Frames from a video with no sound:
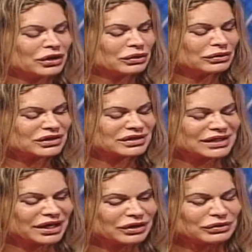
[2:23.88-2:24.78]
You just
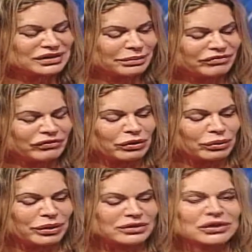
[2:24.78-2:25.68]
said before
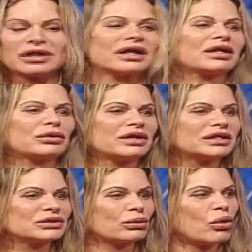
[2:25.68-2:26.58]
when we were talking, you
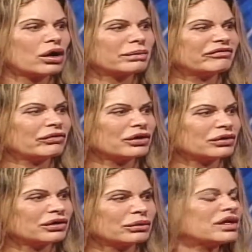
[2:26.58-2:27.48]
need to walk before
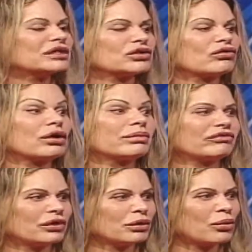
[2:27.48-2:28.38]
you need to crawl
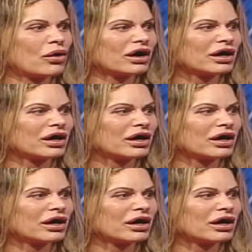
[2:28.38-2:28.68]
before you walk.